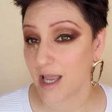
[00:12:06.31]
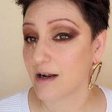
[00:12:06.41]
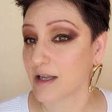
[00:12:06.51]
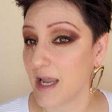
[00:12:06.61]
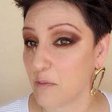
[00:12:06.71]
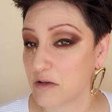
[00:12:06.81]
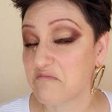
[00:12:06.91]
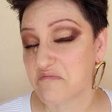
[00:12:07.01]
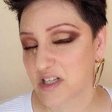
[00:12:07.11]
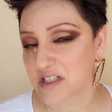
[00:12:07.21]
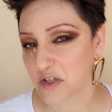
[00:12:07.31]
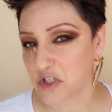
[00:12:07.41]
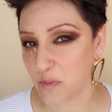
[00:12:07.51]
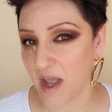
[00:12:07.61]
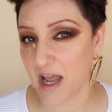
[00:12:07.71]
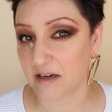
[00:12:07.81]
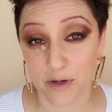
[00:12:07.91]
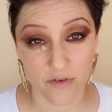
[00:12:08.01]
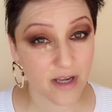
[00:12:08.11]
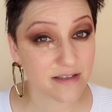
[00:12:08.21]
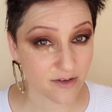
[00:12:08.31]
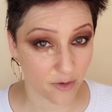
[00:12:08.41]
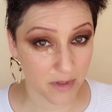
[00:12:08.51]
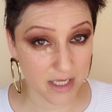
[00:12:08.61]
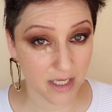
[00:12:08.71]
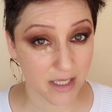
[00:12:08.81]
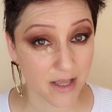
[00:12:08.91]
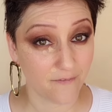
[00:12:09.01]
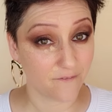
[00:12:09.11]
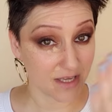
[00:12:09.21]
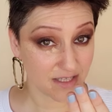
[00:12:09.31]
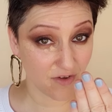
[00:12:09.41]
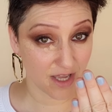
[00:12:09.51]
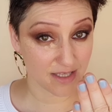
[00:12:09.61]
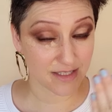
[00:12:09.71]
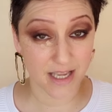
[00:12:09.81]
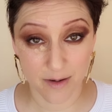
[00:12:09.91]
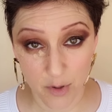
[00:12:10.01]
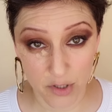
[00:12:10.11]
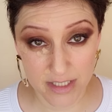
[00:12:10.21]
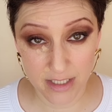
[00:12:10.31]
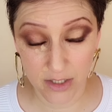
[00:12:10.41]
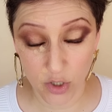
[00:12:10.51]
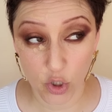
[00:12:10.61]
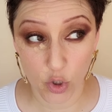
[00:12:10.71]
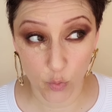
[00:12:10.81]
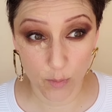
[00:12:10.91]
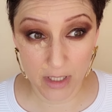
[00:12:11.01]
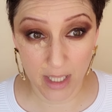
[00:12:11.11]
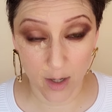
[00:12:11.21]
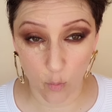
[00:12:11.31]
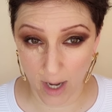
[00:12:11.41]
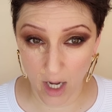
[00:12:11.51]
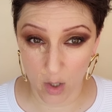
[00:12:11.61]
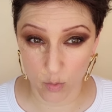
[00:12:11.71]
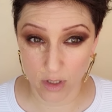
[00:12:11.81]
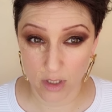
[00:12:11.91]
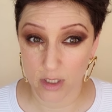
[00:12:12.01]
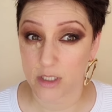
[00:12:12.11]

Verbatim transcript: And on camera, it doesn't look too bad. But if you guys saw me face-to-face -face, in person, you would be like, wow,